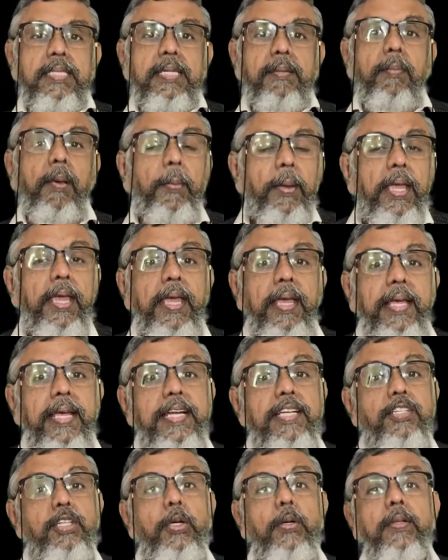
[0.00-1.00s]
Maybe he
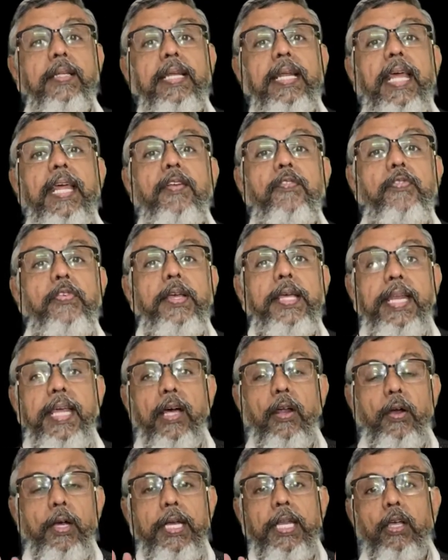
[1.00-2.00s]
gets into that
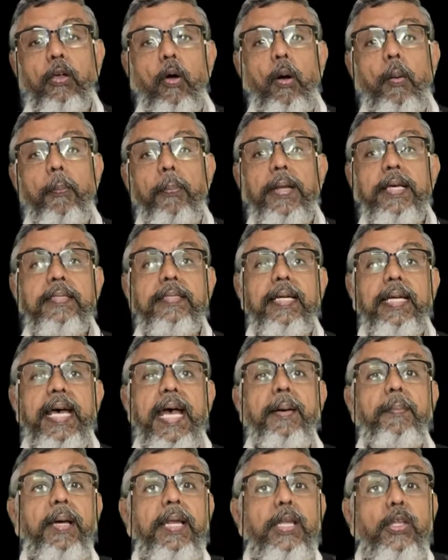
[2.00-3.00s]
inferiority complex that I
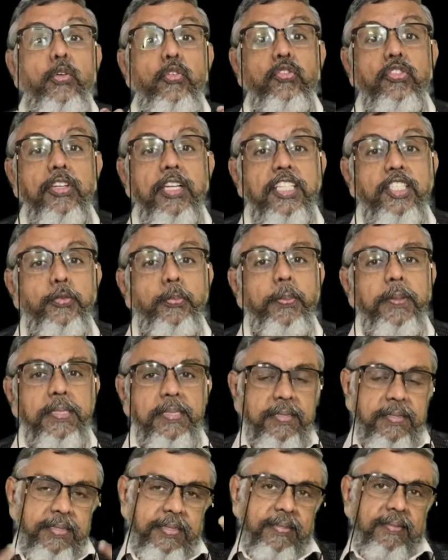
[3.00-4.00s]
am an useless
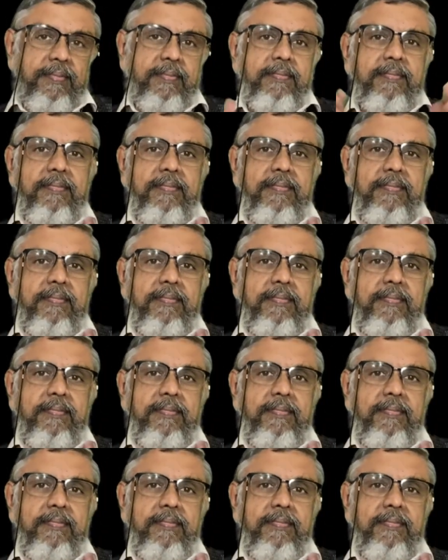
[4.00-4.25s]
person.